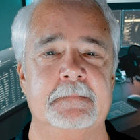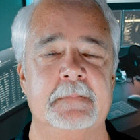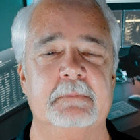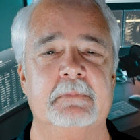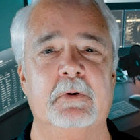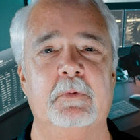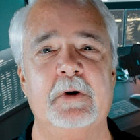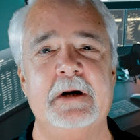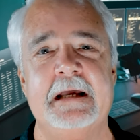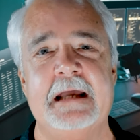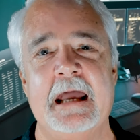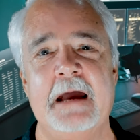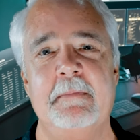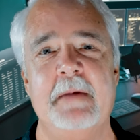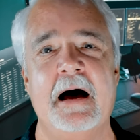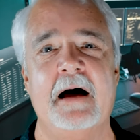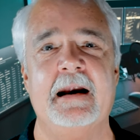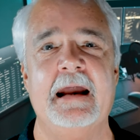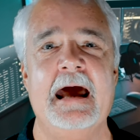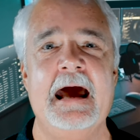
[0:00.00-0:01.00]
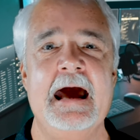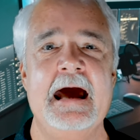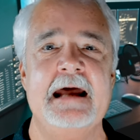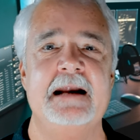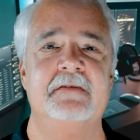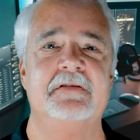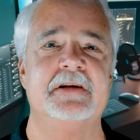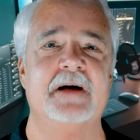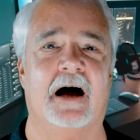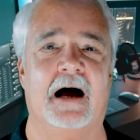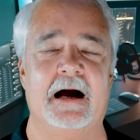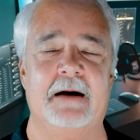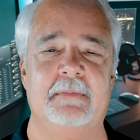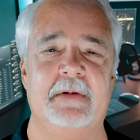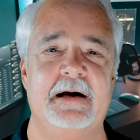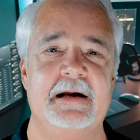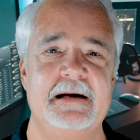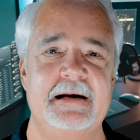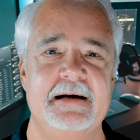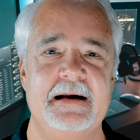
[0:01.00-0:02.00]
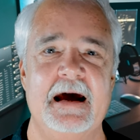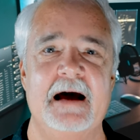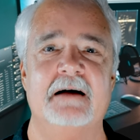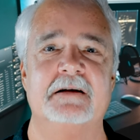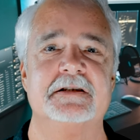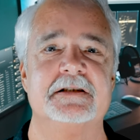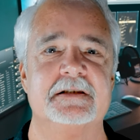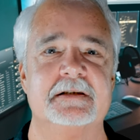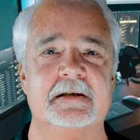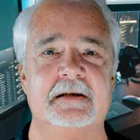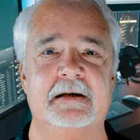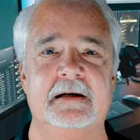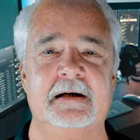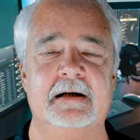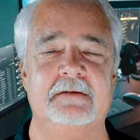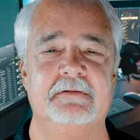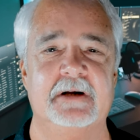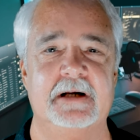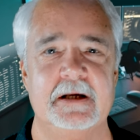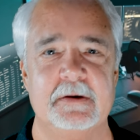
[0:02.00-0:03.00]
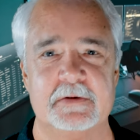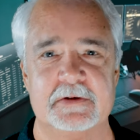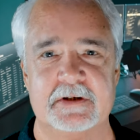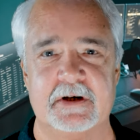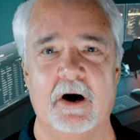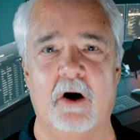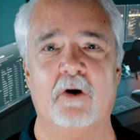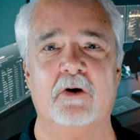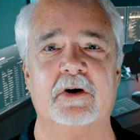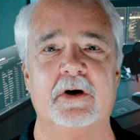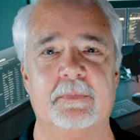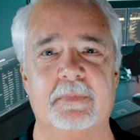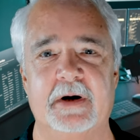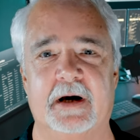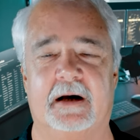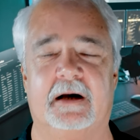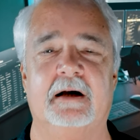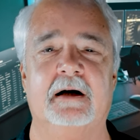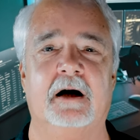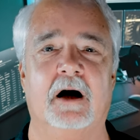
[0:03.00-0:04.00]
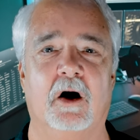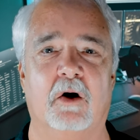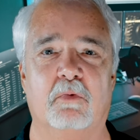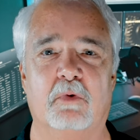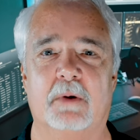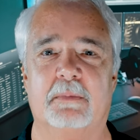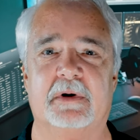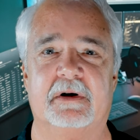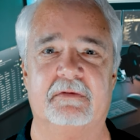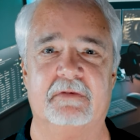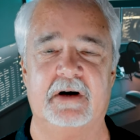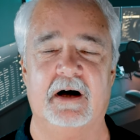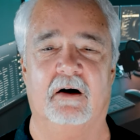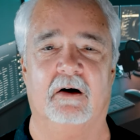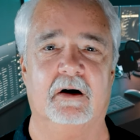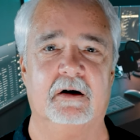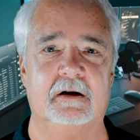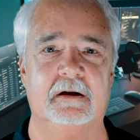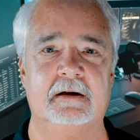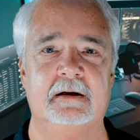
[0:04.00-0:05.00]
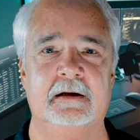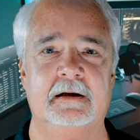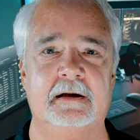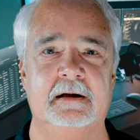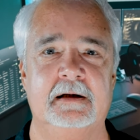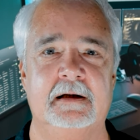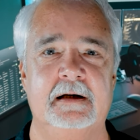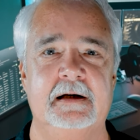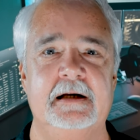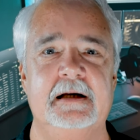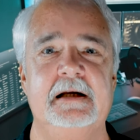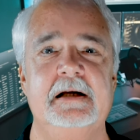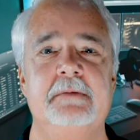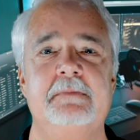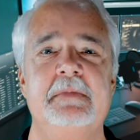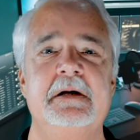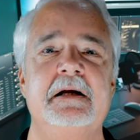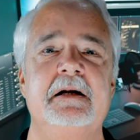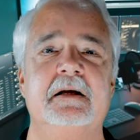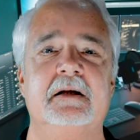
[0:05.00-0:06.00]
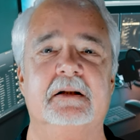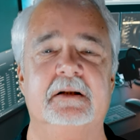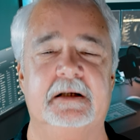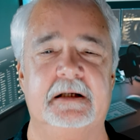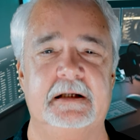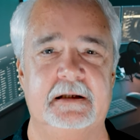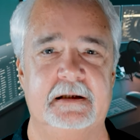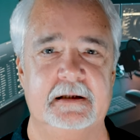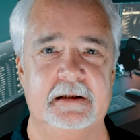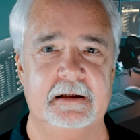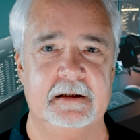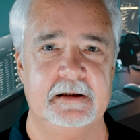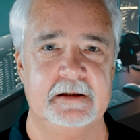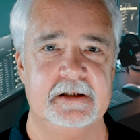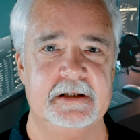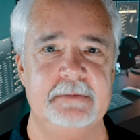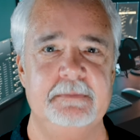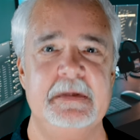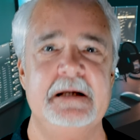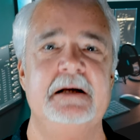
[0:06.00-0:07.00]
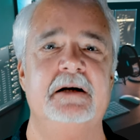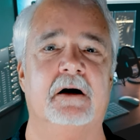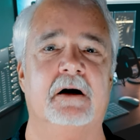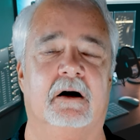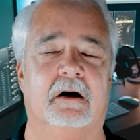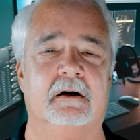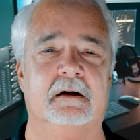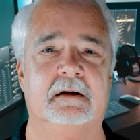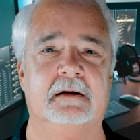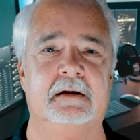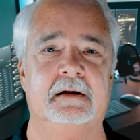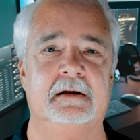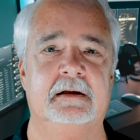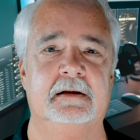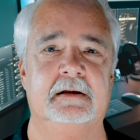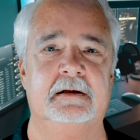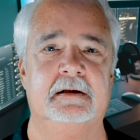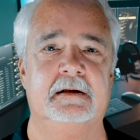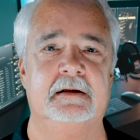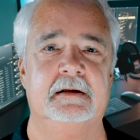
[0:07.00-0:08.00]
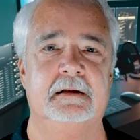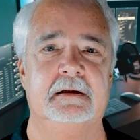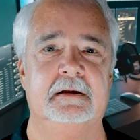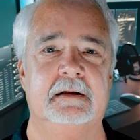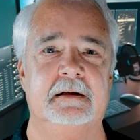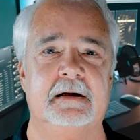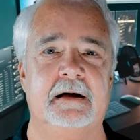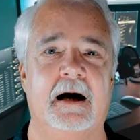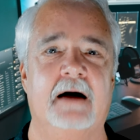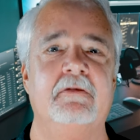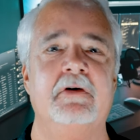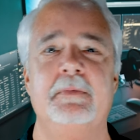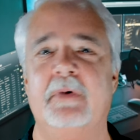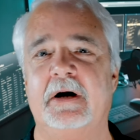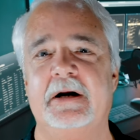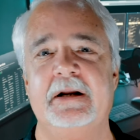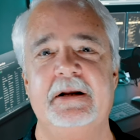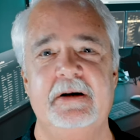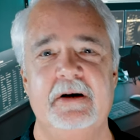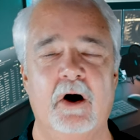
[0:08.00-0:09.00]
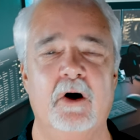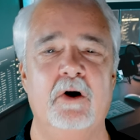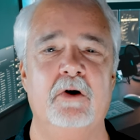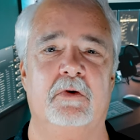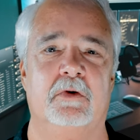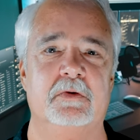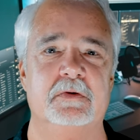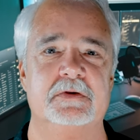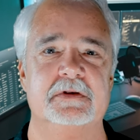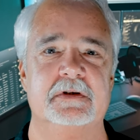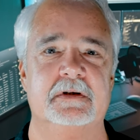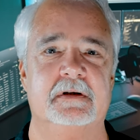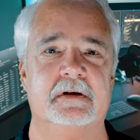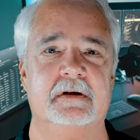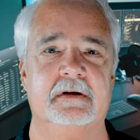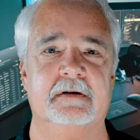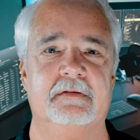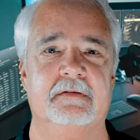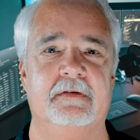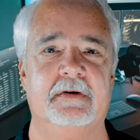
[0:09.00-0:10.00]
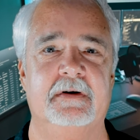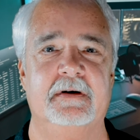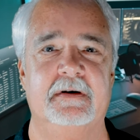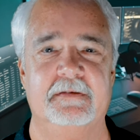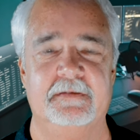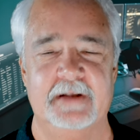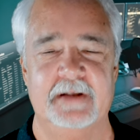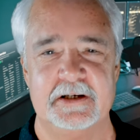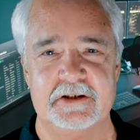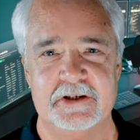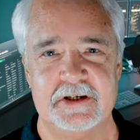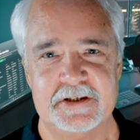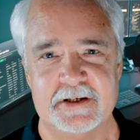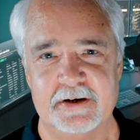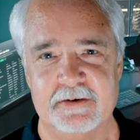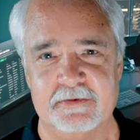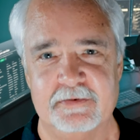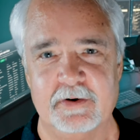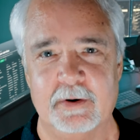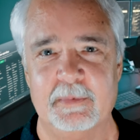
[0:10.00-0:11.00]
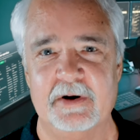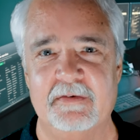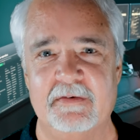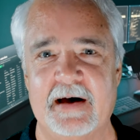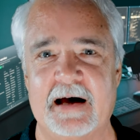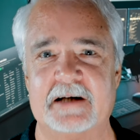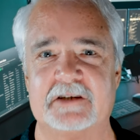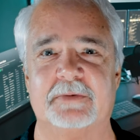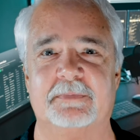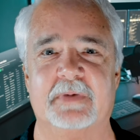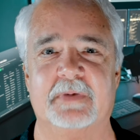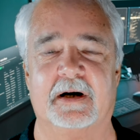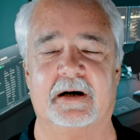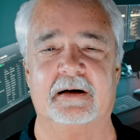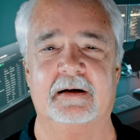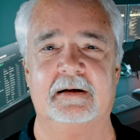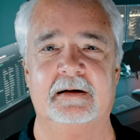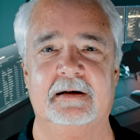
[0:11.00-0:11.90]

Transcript: But when he came out ahead of time and announced that he was going to pick a woman of color, he immediately demeaned her. Everybody knows that she's an affirmative action pick.